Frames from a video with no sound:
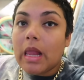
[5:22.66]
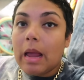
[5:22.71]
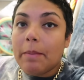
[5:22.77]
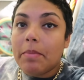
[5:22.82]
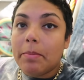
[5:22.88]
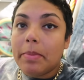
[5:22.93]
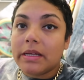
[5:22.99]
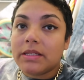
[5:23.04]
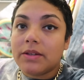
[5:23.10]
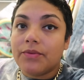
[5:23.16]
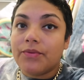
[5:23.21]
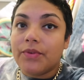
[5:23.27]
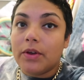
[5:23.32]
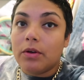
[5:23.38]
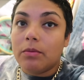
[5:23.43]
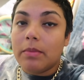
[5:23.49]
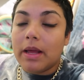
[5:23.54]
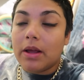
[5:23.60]
I'm about to
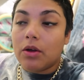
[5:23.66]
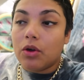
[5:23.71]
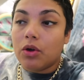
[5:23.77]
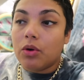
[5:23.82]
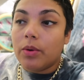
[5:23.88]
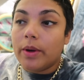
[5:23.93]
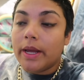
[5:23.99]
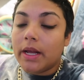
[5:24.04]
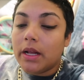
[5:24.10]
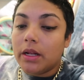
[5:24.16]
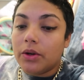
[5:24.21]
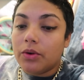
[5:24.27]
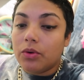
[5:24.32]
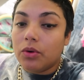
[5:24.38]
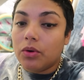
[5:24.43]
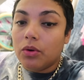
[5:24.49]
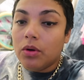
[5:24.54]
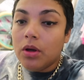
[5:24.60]
film like a quick
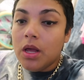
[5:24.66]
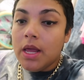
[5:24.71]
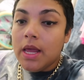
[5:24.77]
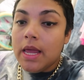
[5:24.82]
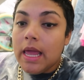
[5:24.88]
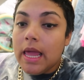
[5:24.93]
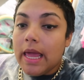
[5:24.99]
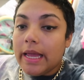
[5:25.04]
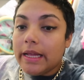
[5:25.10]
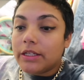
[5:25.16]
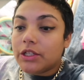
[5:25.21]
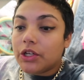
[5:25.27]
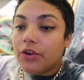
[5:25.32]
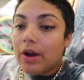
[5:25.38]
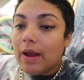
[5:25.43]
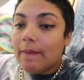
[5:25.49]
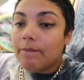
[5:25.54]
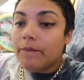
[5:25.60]
little
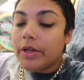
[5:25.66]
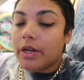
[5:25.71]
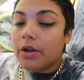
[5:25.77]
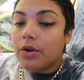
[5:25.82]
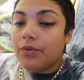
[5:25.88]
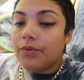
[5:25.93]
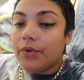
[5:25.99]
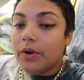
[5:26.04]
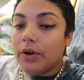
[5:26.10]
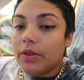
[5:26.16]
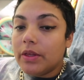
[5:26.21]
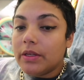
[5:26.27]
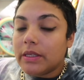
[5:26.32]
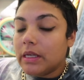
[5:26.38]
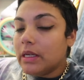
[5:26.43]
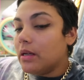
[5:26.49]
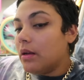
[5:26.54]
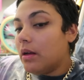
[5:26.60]
Instagram video for
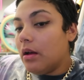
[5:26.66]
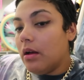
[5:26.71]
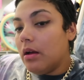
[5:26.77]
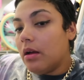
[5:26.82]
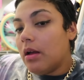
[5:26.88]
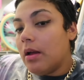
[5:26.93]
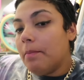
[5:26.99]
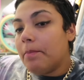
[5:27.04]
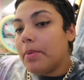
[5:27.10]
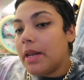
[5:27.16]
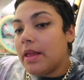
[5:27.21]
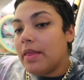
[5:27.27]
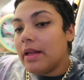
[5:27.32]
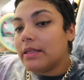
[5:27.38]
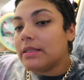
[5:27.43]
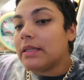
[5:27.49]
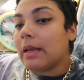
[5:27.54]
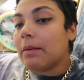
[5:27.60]
this company
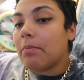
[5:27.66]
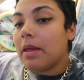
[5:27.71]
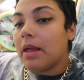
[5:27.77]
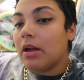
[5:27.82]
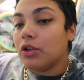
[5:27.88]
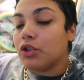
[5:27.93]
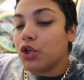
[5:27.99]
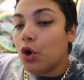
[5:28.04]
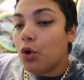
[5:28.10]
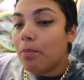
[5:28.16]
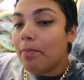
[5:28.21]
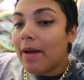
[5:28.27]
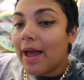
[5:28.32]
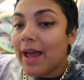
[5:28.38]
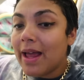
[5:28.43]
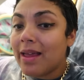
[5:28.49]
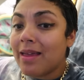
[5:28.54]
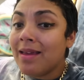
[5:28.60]
that sent me a tote
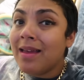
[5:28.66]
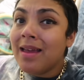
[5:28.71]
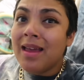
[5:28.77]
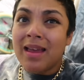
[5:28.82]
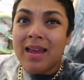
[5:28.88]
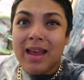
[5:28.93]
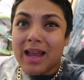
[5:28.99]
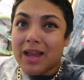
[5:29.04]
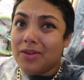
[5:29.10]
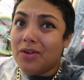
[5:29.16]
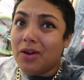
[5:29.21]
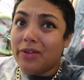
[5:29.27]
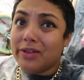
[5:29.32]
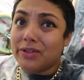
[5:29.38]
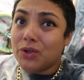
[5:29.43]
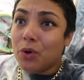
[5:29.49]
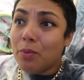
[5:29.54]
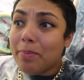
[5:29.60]
bag, and y'all,
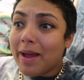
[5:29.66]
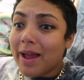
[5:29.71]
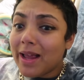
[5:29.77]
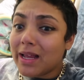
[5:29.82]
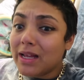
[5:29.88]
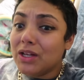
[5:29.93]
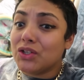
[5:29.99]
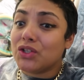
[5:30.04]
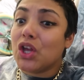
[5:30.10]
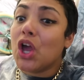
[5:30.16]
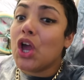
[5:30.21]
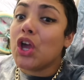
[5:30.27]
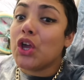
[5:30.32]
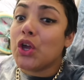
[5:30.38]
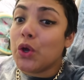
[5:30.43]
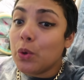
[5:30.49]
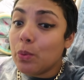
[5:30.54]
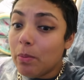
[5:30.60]
the tote bag is
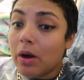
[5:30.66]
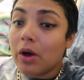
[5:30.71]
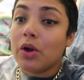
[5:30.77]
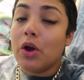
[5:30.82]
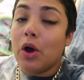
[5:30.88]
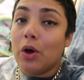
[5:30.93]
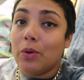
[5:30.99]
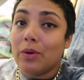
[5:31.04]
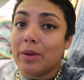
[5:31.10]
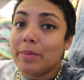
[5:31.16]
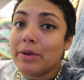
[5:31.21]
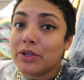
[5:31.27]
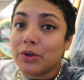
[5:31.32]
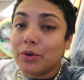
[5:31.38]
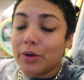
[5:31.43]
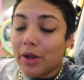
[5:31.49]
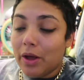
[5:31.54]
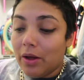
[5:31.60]
humongo. Let me
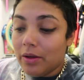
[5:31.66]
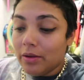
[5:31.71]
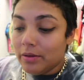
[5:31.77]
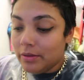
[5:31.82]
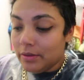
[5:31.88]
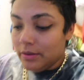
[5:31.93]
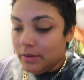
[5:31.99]
show y'all.